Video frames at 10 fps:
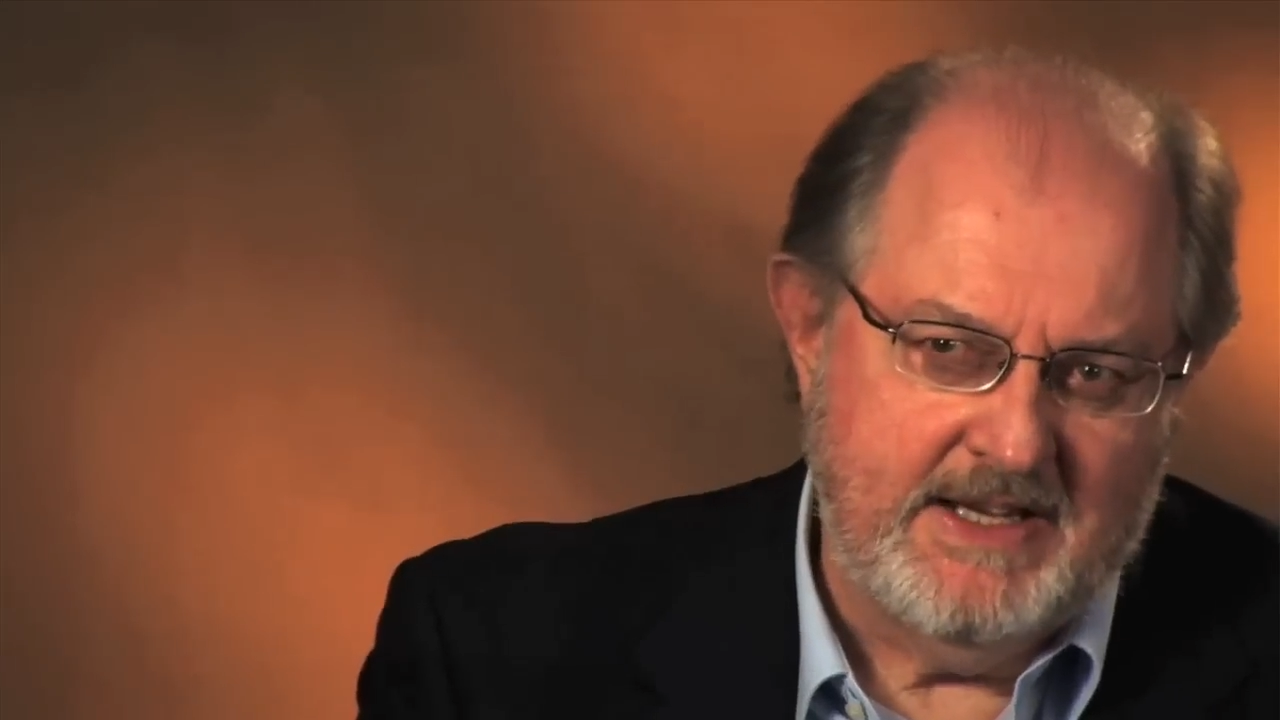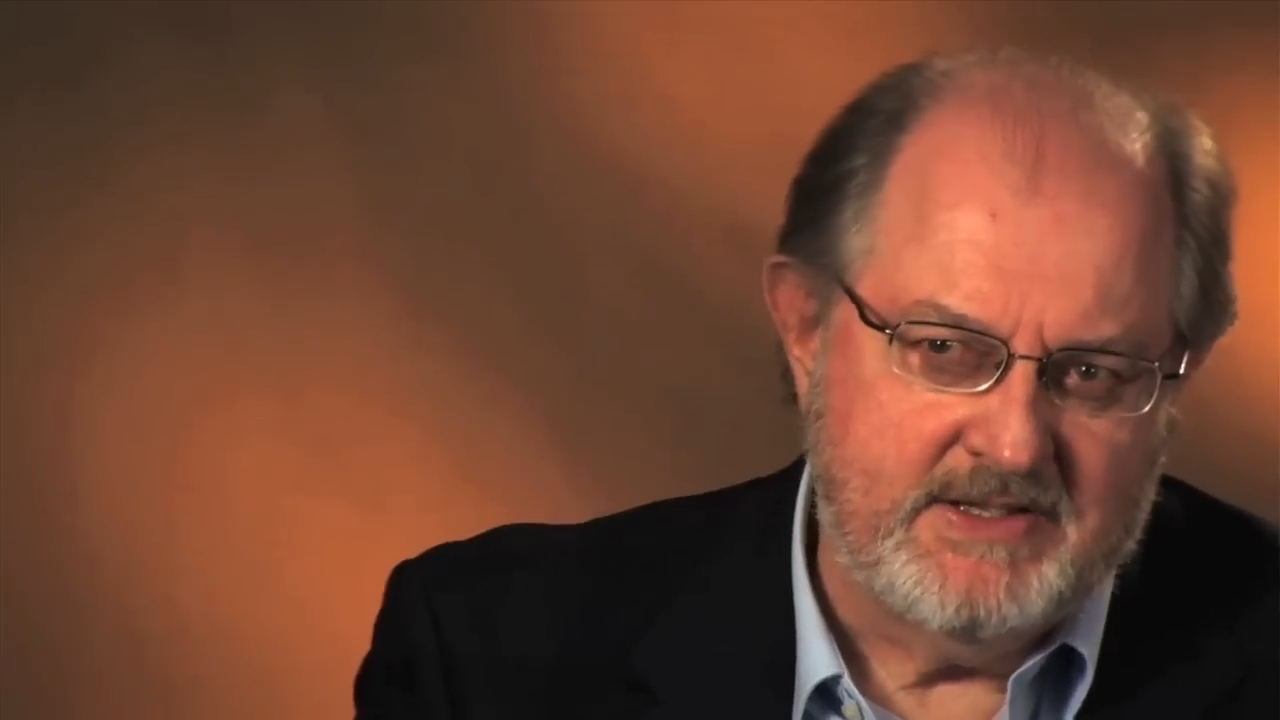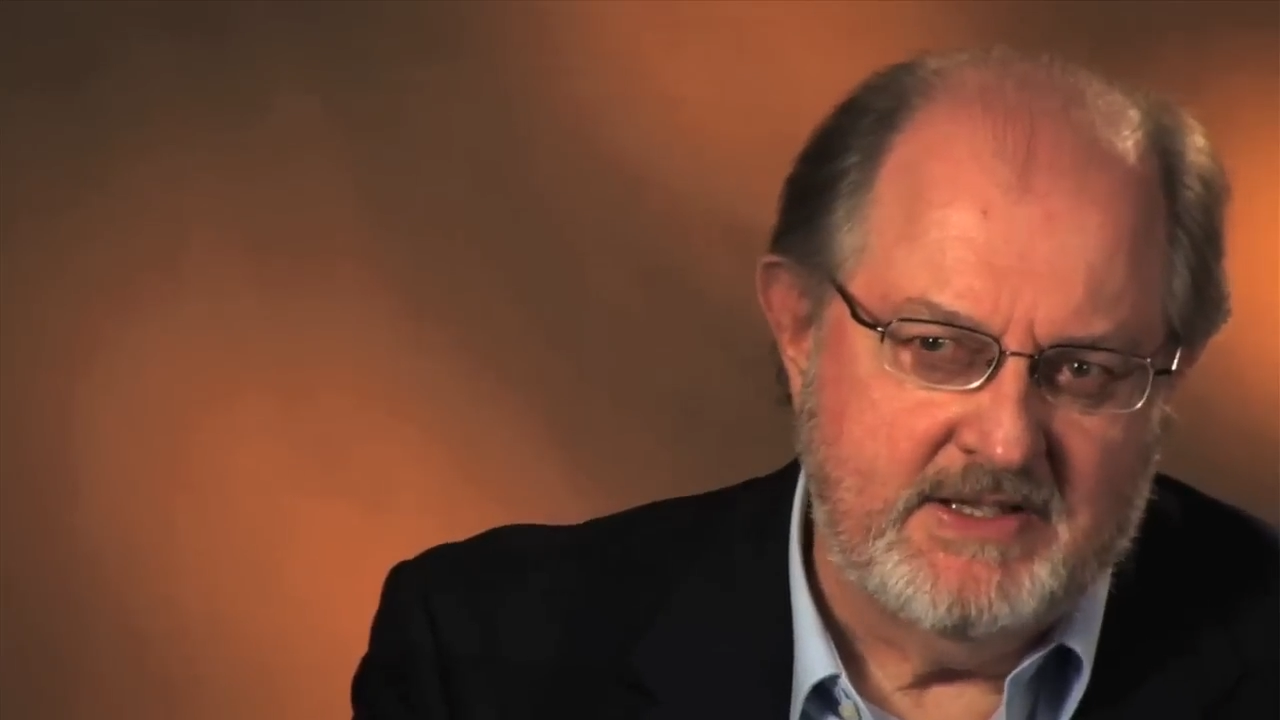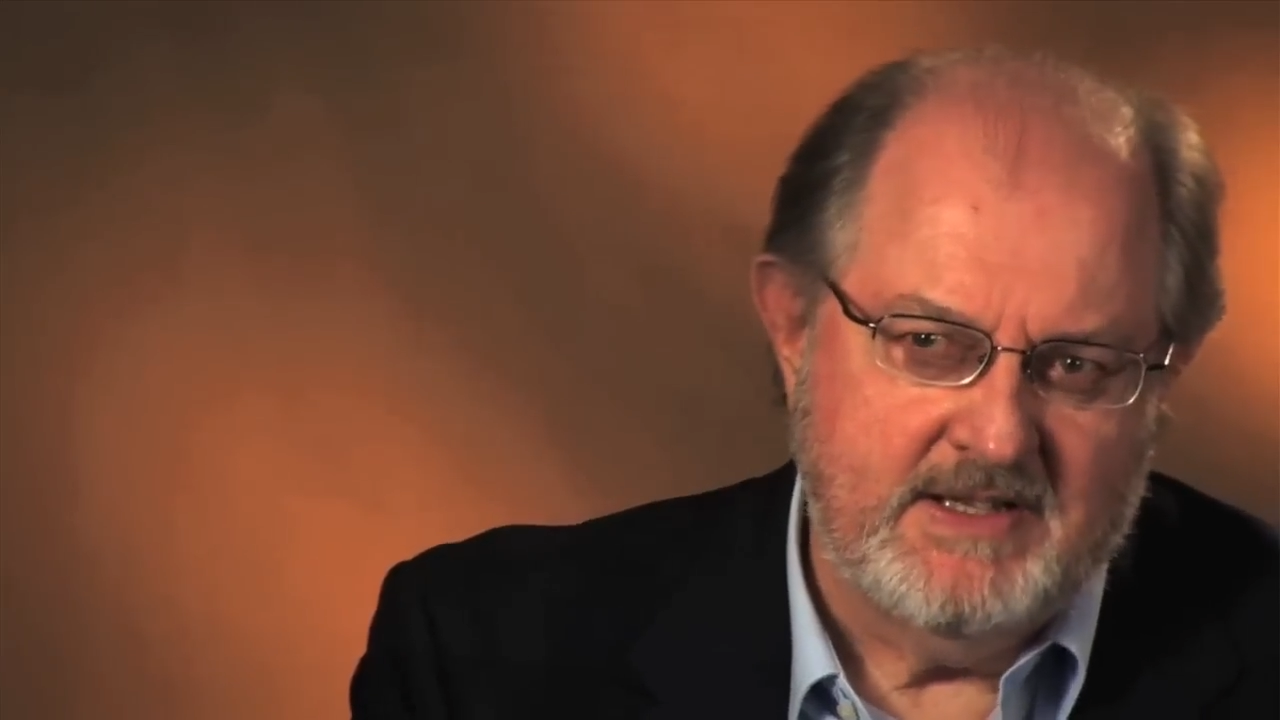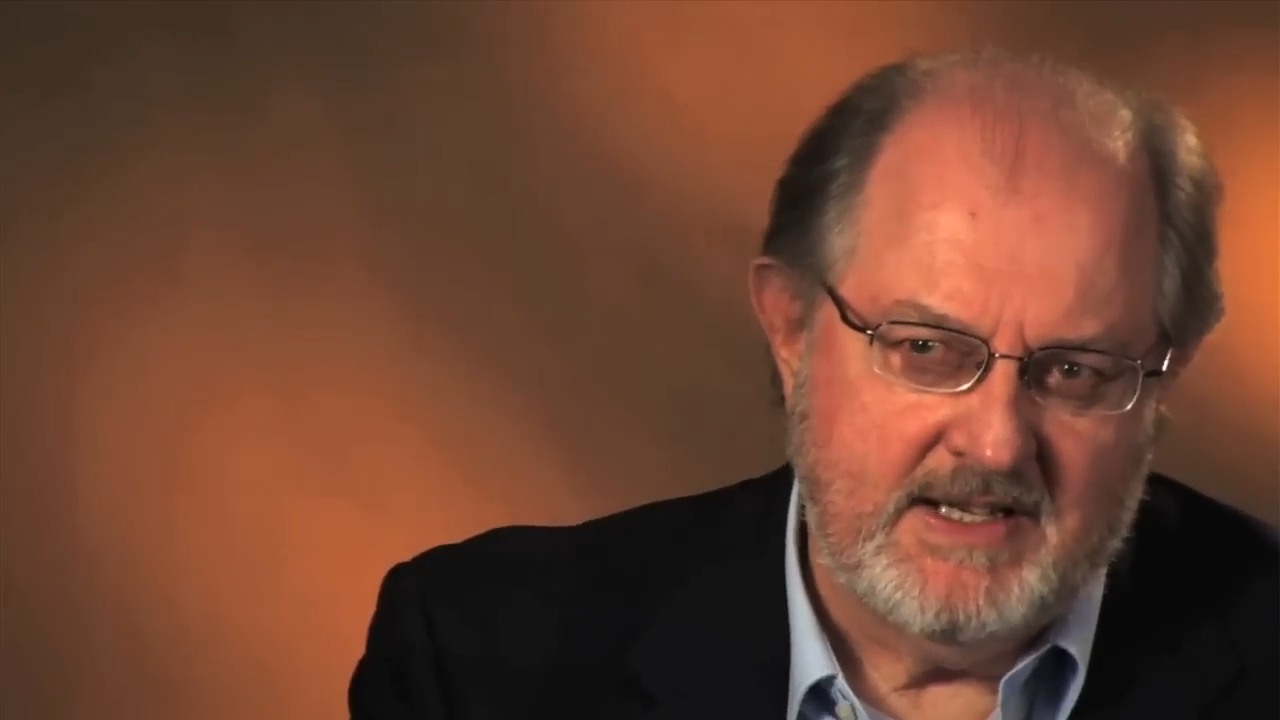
engine